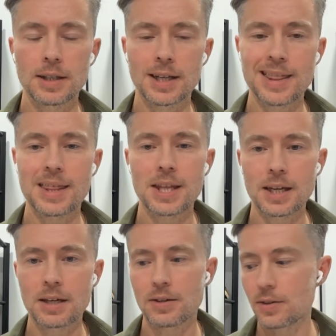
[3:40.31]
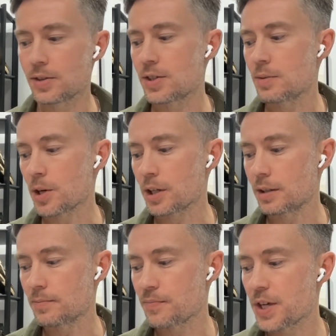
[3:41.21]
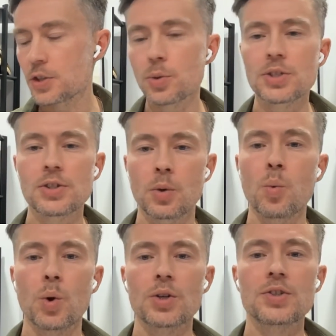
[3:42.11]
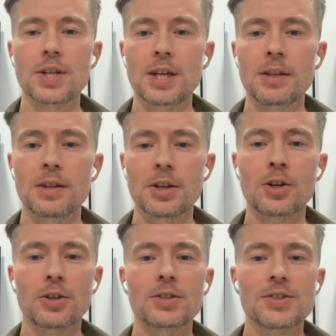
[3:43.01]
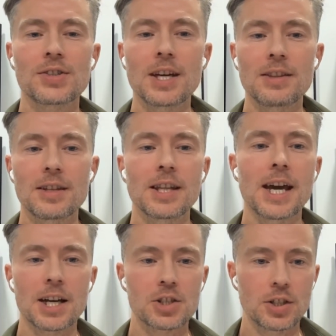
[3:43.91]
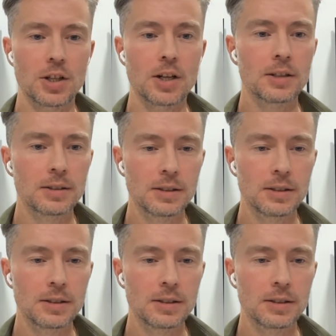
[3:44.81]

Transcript: I think the C market, things always look worse in the current state than they actually are.